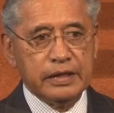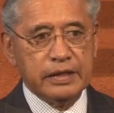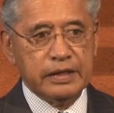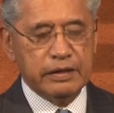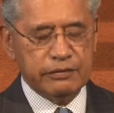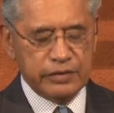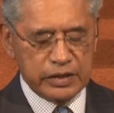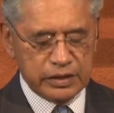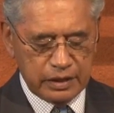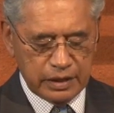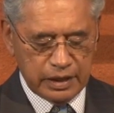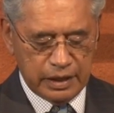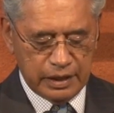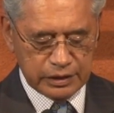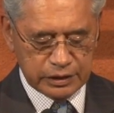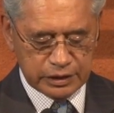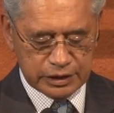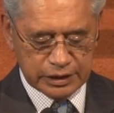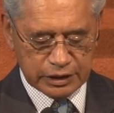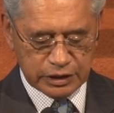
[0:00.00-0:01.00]
Given
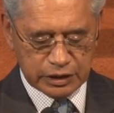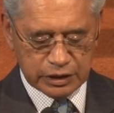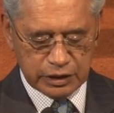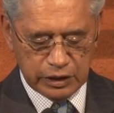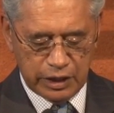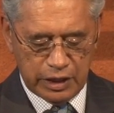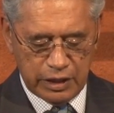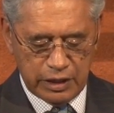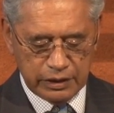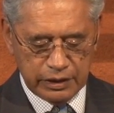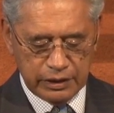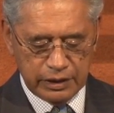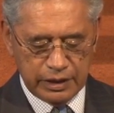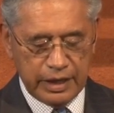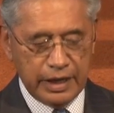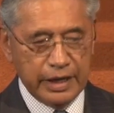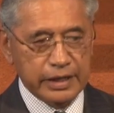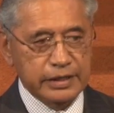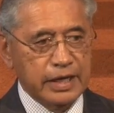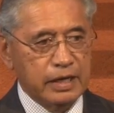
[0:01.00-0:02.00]
such long
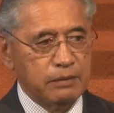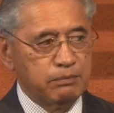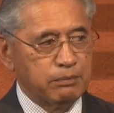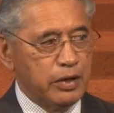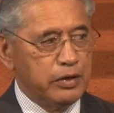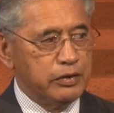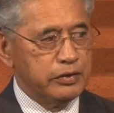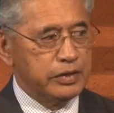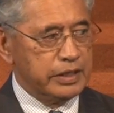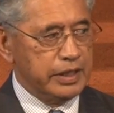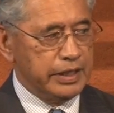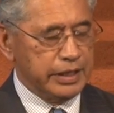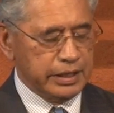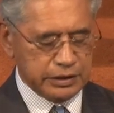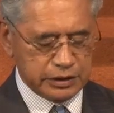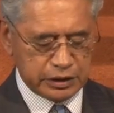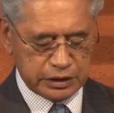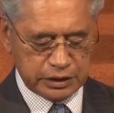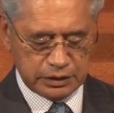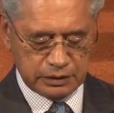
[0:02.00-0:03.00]
and unbroken
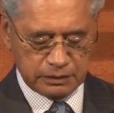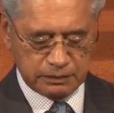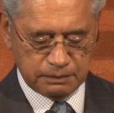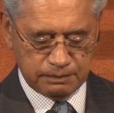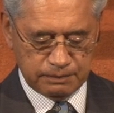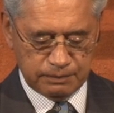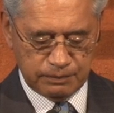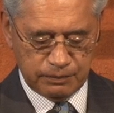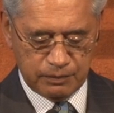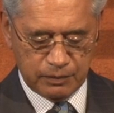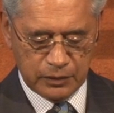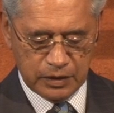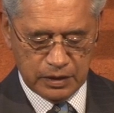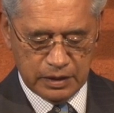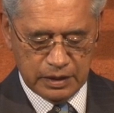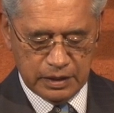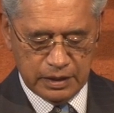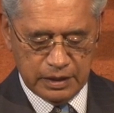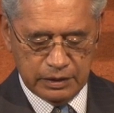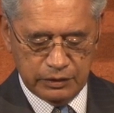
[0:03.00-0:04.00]
links,
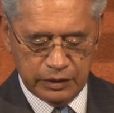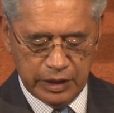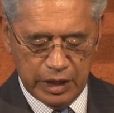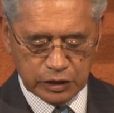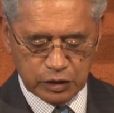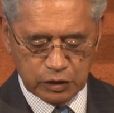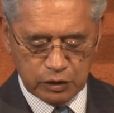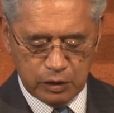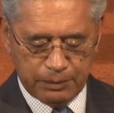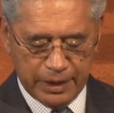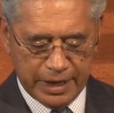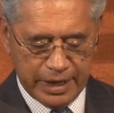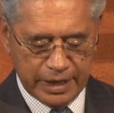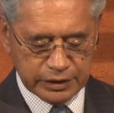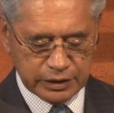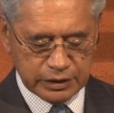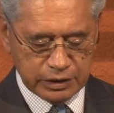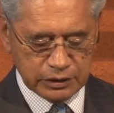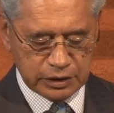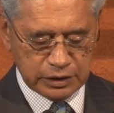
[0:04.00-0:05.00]
national
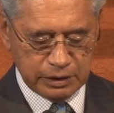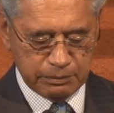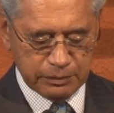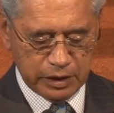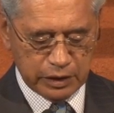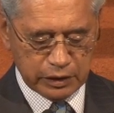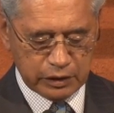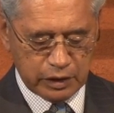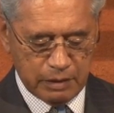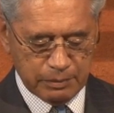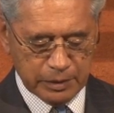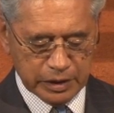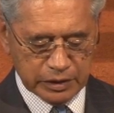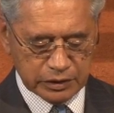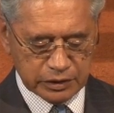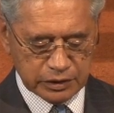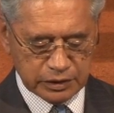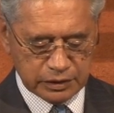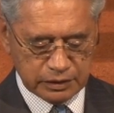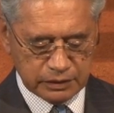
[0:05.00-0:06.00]
parks and similar
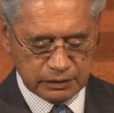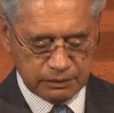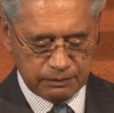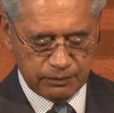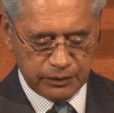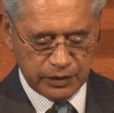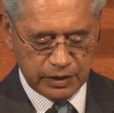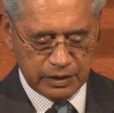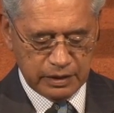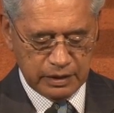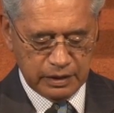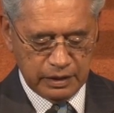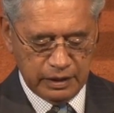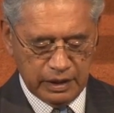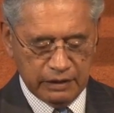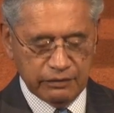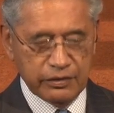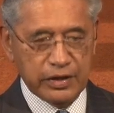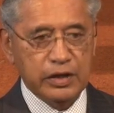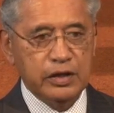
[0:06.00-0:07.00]
commons
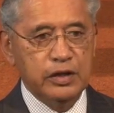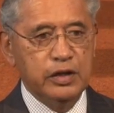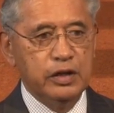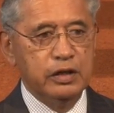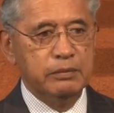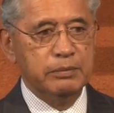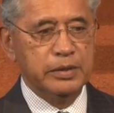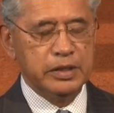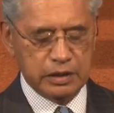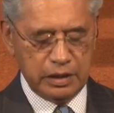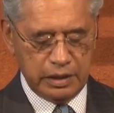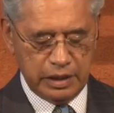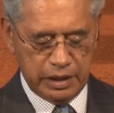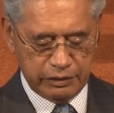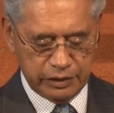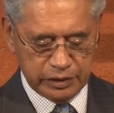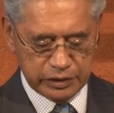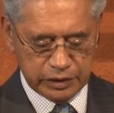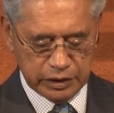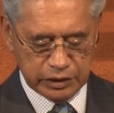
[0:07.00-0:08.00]
have a human
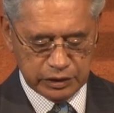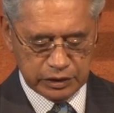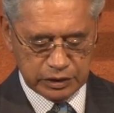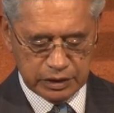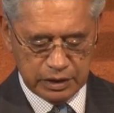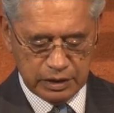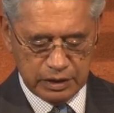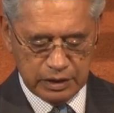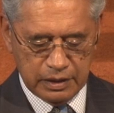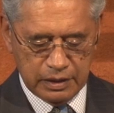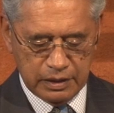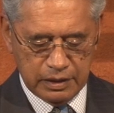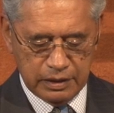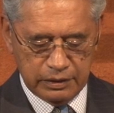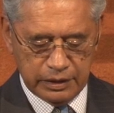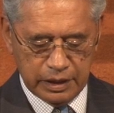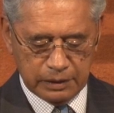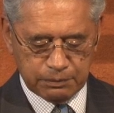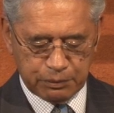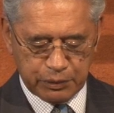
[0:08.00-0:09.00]
heritage
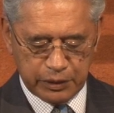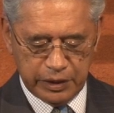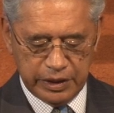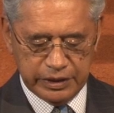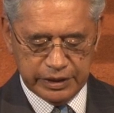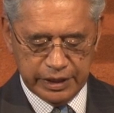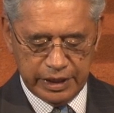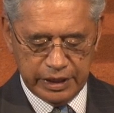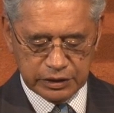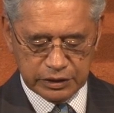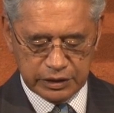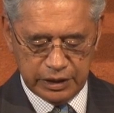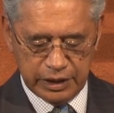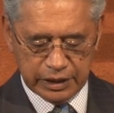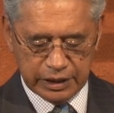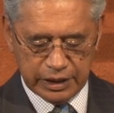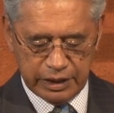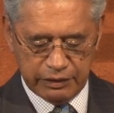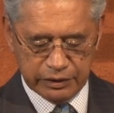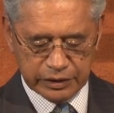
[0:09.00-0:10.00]
that predates their
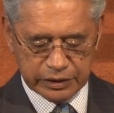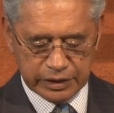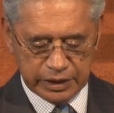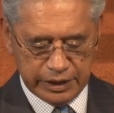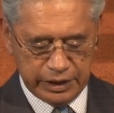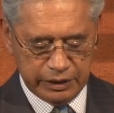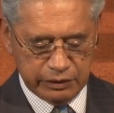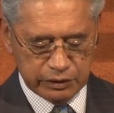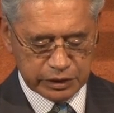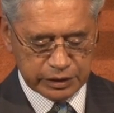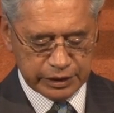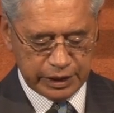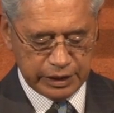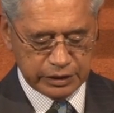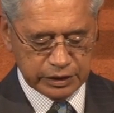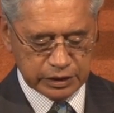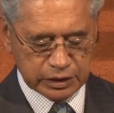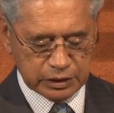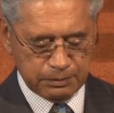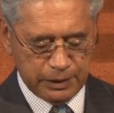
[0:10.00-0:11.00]
current legal
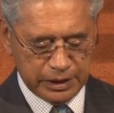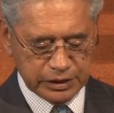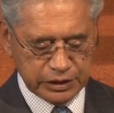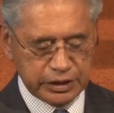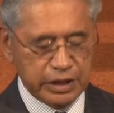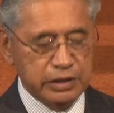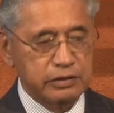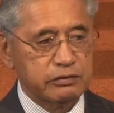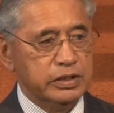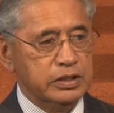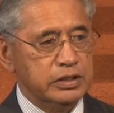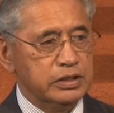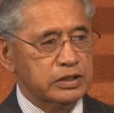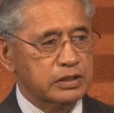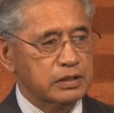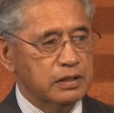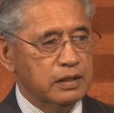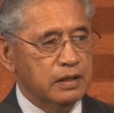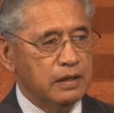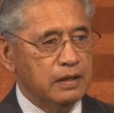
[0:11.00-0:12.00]
status by
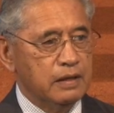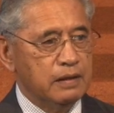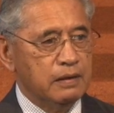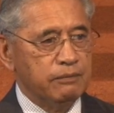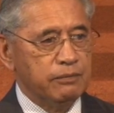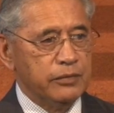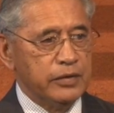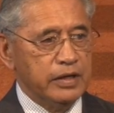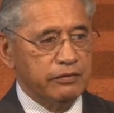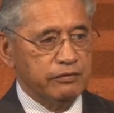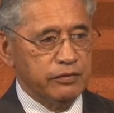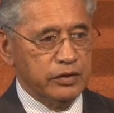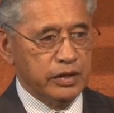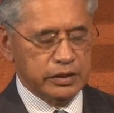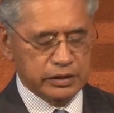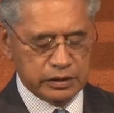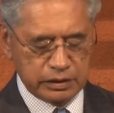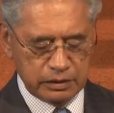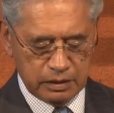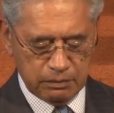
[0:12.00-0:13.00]
centuries, if
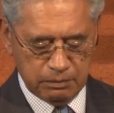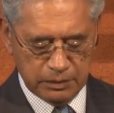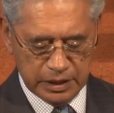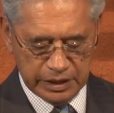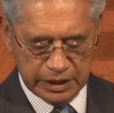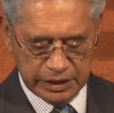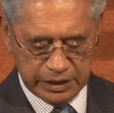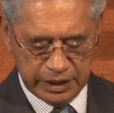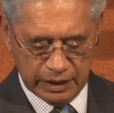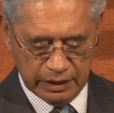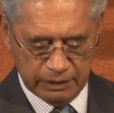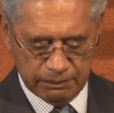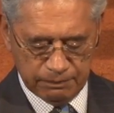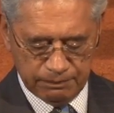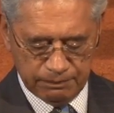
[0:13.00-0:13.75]
not millennia.